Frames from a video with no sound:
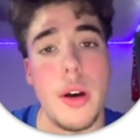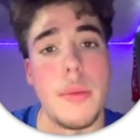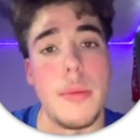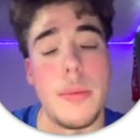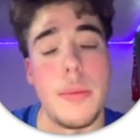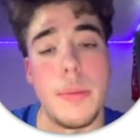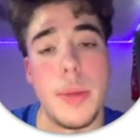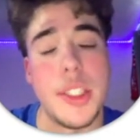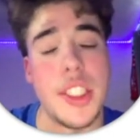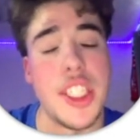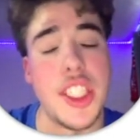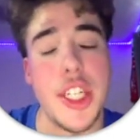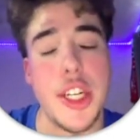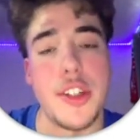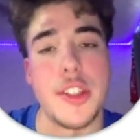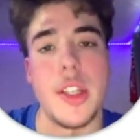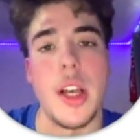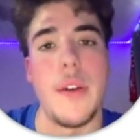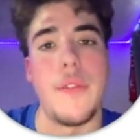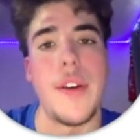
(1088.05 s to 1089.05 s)
positioning
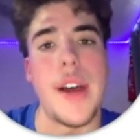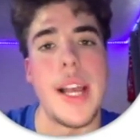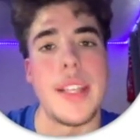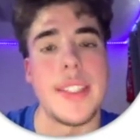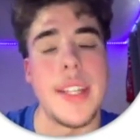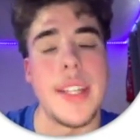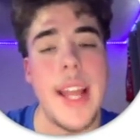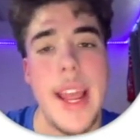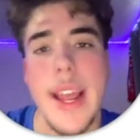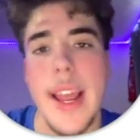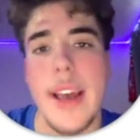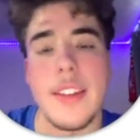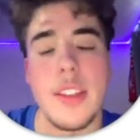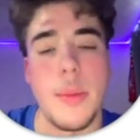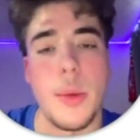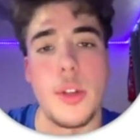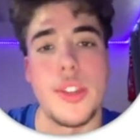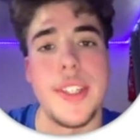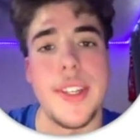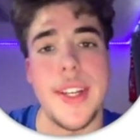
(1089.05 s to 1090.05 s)
yourself as someone
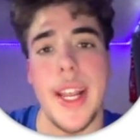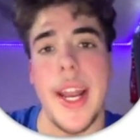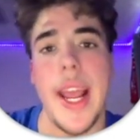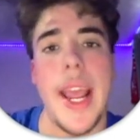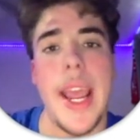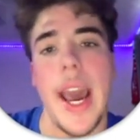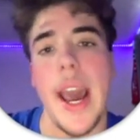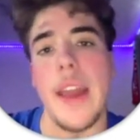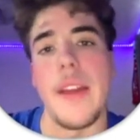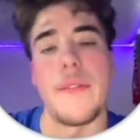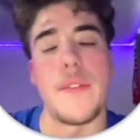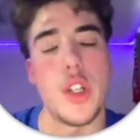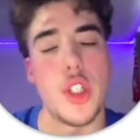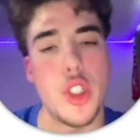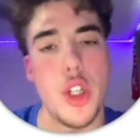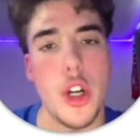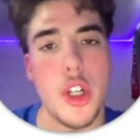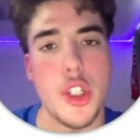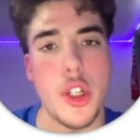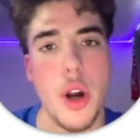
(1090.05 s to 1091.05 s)
who's selling an AI
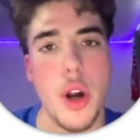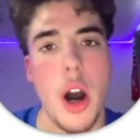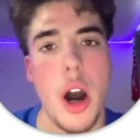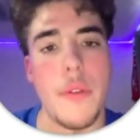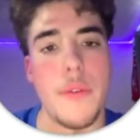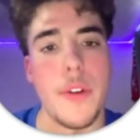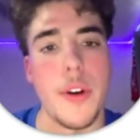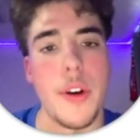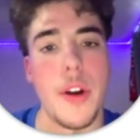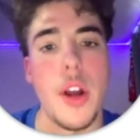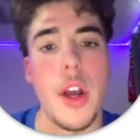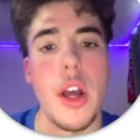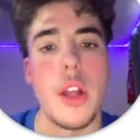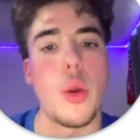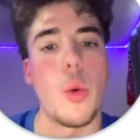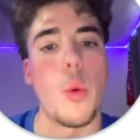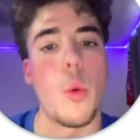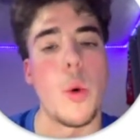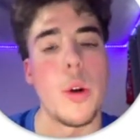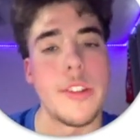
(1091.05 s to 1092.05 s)
infrastructure offer
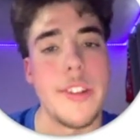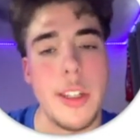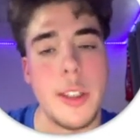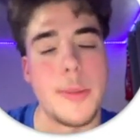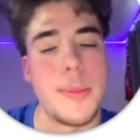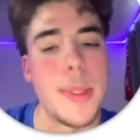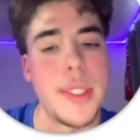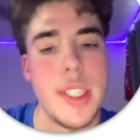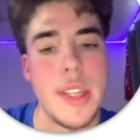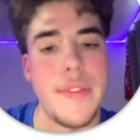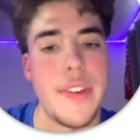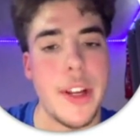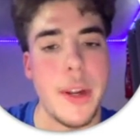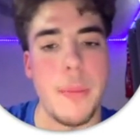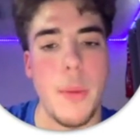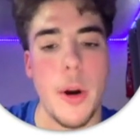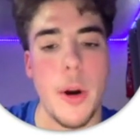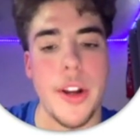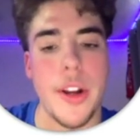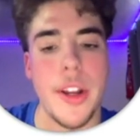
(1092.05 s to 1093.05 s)
towards a specific
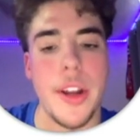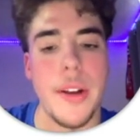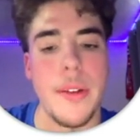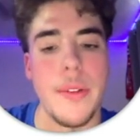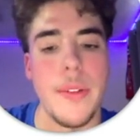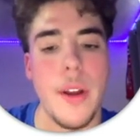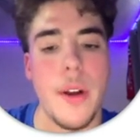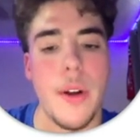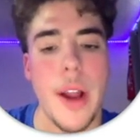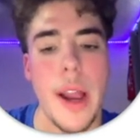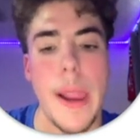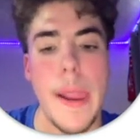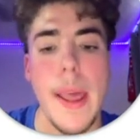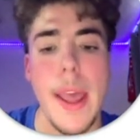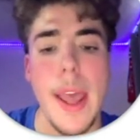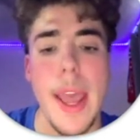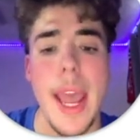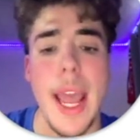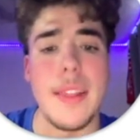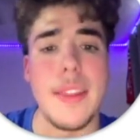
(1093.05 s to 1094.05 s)
market. Okay,
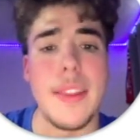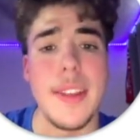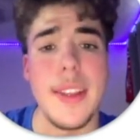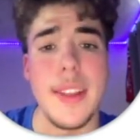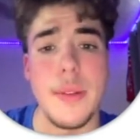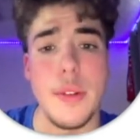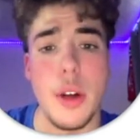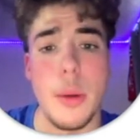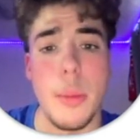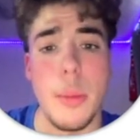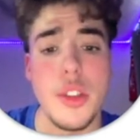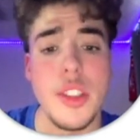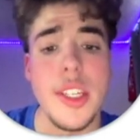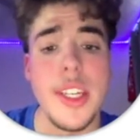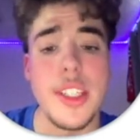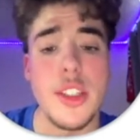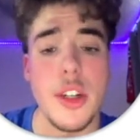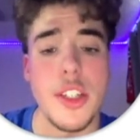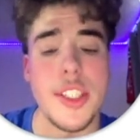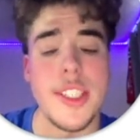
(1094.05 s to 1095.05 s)
and most of
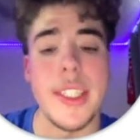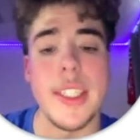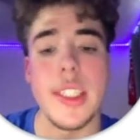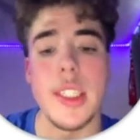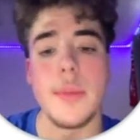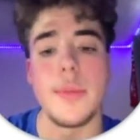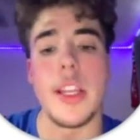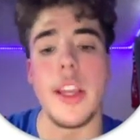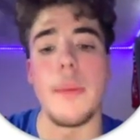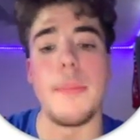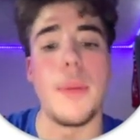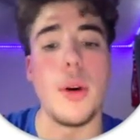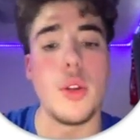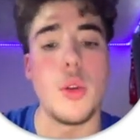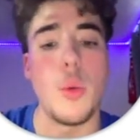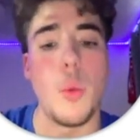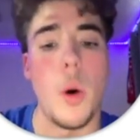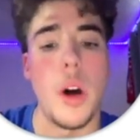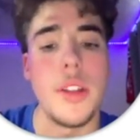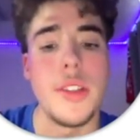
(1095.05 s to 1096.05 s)
these are systems that you build
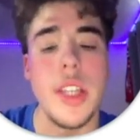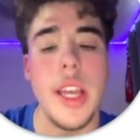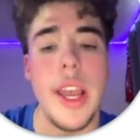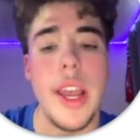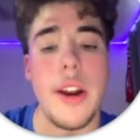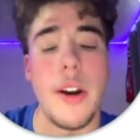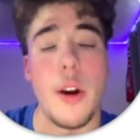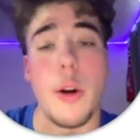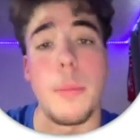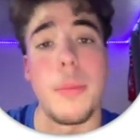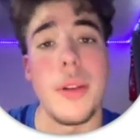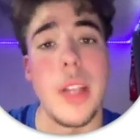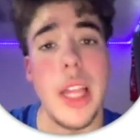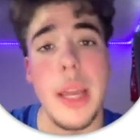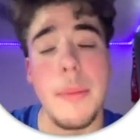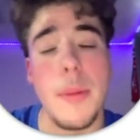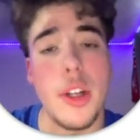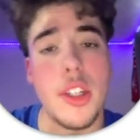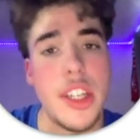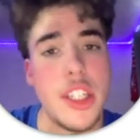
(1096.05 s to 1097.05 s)
once, or
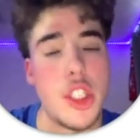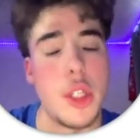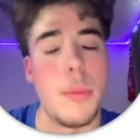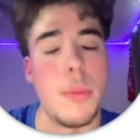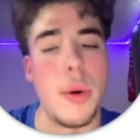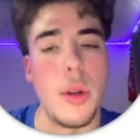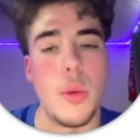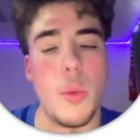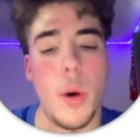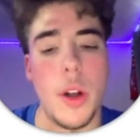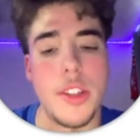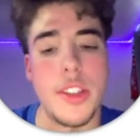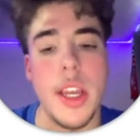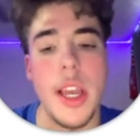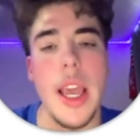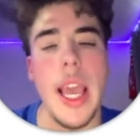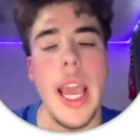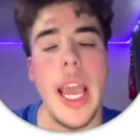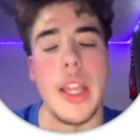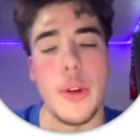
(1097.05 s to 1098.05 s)
playbooks that you build once,
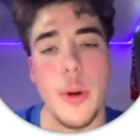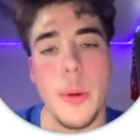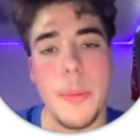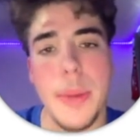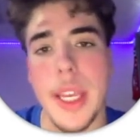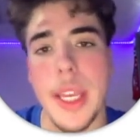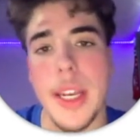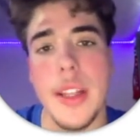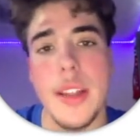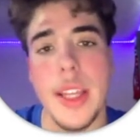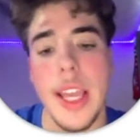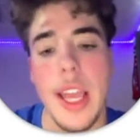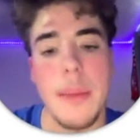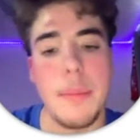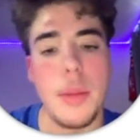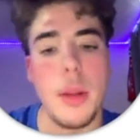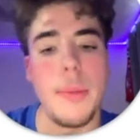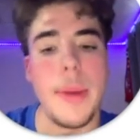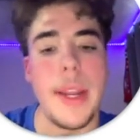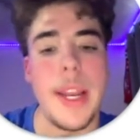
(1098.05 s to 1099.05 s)
and you repeatedly
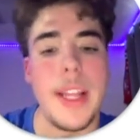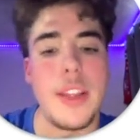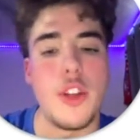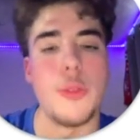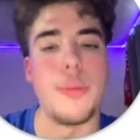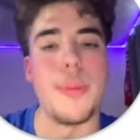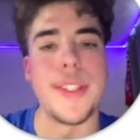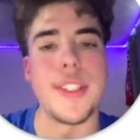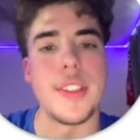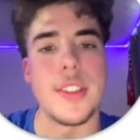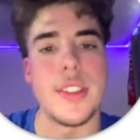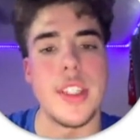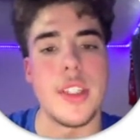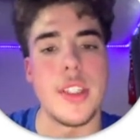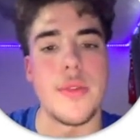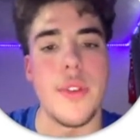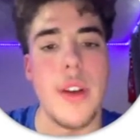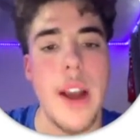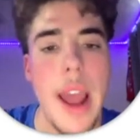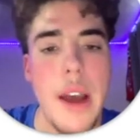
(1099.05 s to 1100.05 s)
implement into businesses
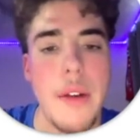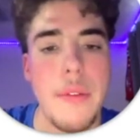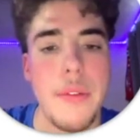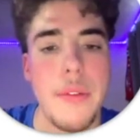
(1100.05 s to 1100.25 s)
forever.